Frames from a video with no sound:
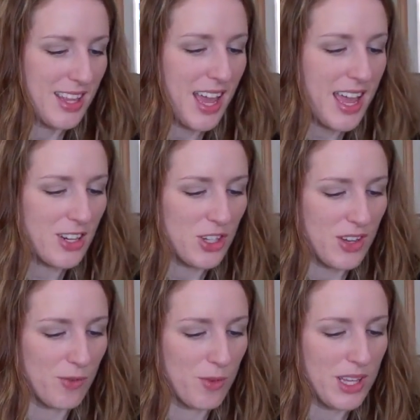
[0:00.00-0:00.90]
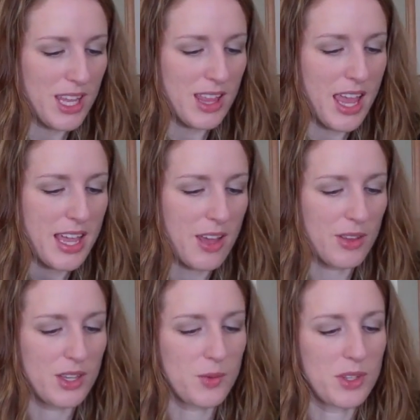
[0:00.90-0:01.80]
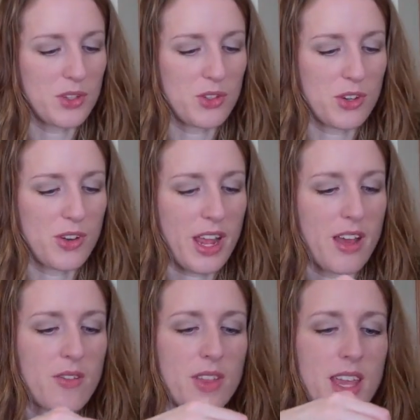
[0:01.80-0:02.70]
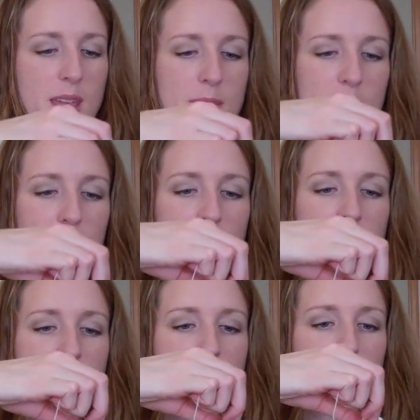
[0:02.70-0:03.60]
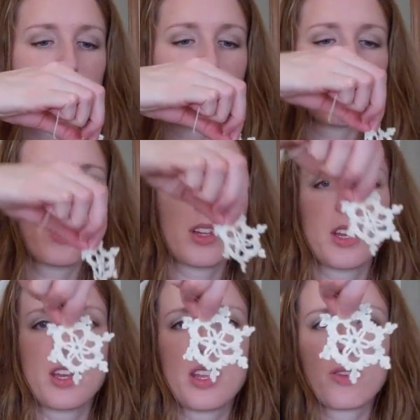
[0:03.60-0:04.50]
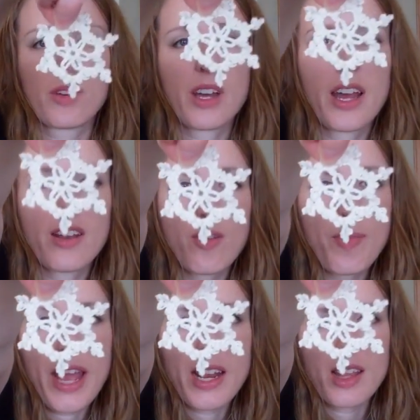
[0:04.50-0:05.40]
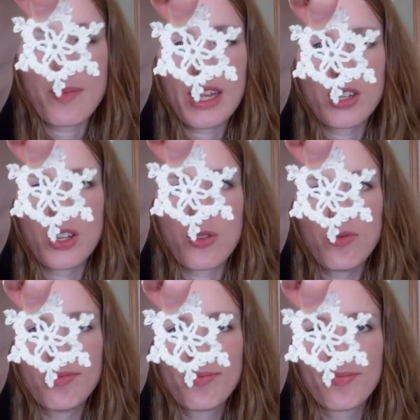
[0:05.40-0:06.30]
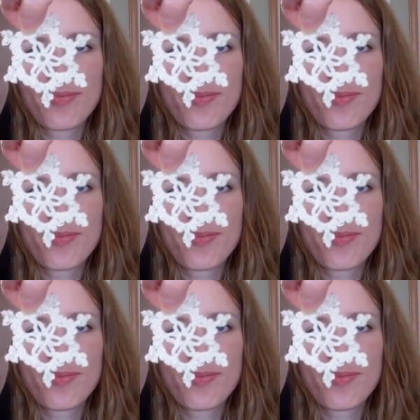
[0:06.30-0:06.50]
And I actually really like how these ones turned out. They came out really cute. They were kind of a pain in the butt to do.